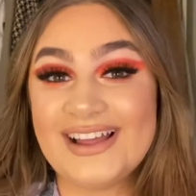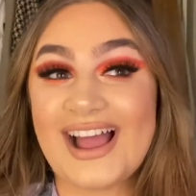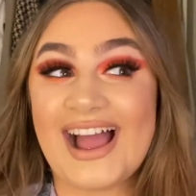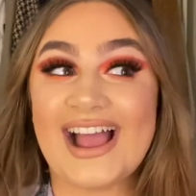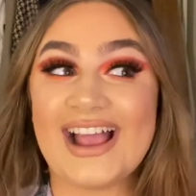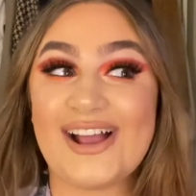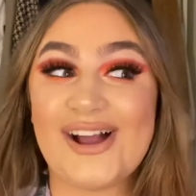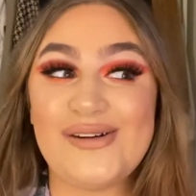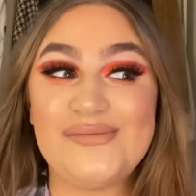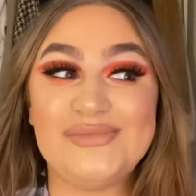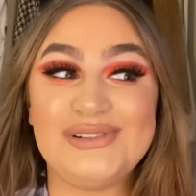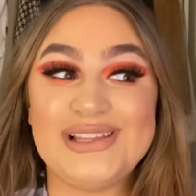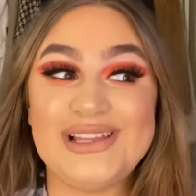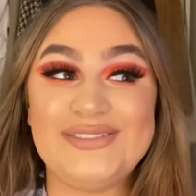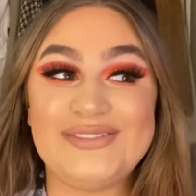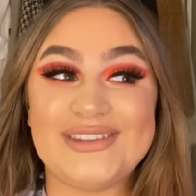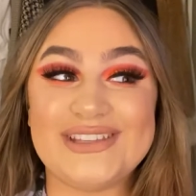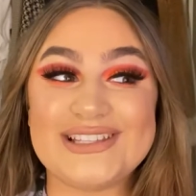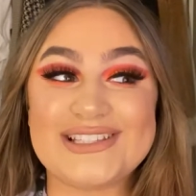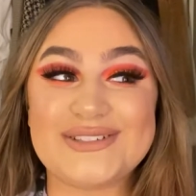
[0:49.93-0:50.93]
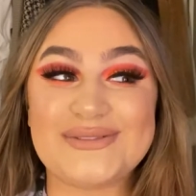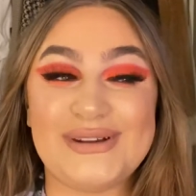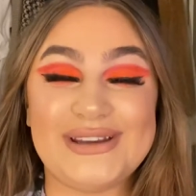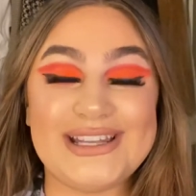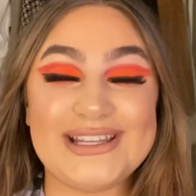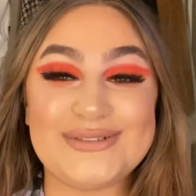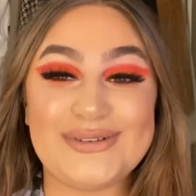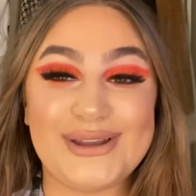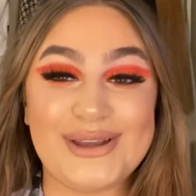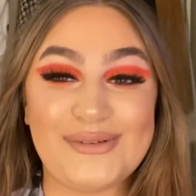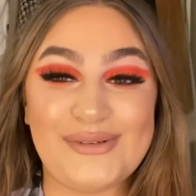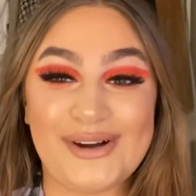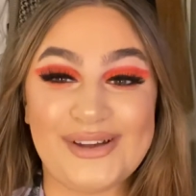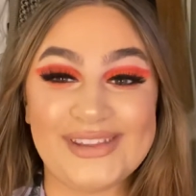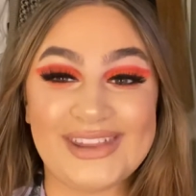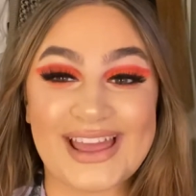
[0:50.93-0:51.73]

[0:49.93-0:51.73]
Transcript: I can't believe that it's twenty twenty-one.